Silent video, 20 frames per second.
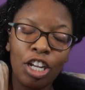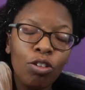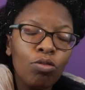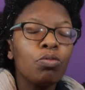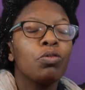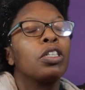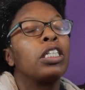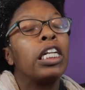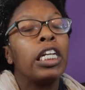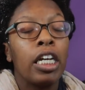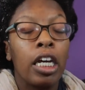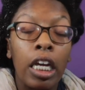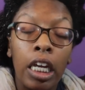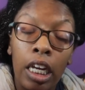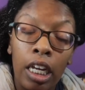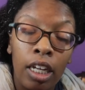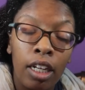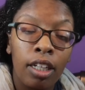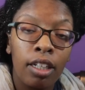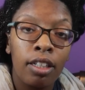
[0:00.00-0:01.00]
You
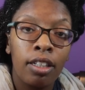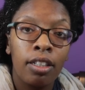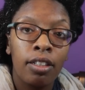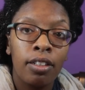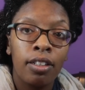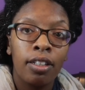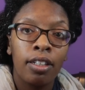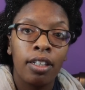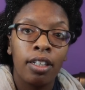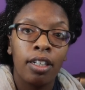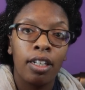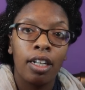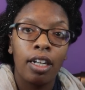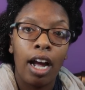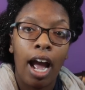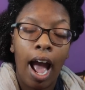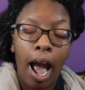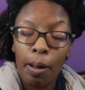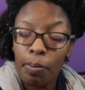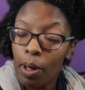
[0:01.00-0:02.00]
look,
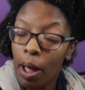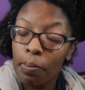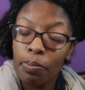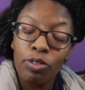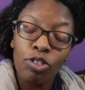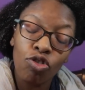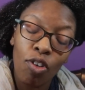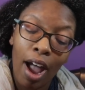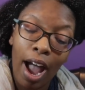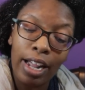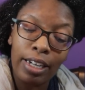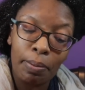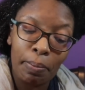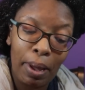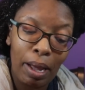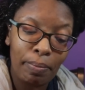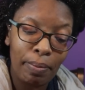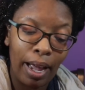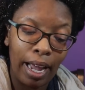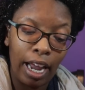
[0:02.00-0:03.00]
I'm, I'm trying to
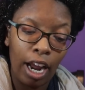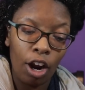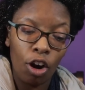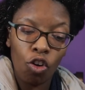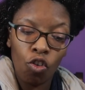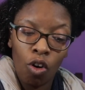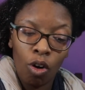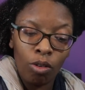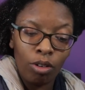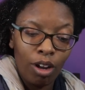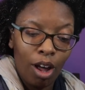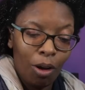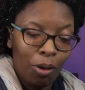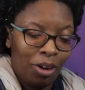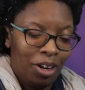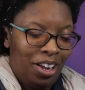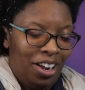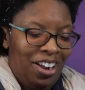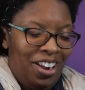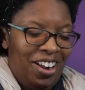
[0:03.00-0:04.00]
make my hair grow
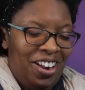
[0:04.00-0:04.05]
long.